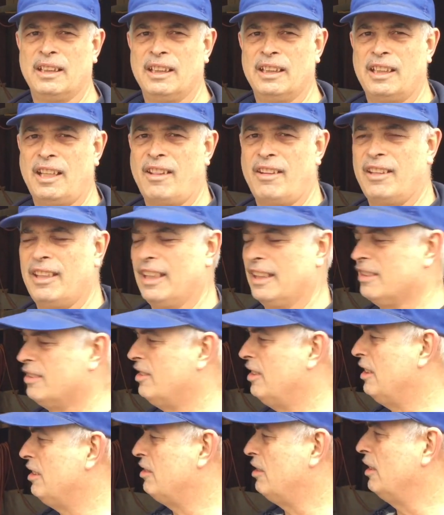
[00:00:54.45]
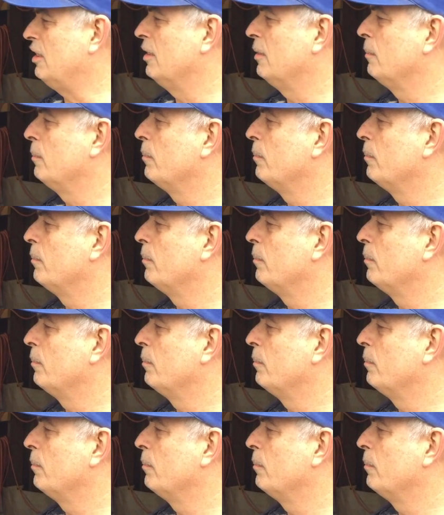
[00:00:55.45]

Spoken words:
into the next season.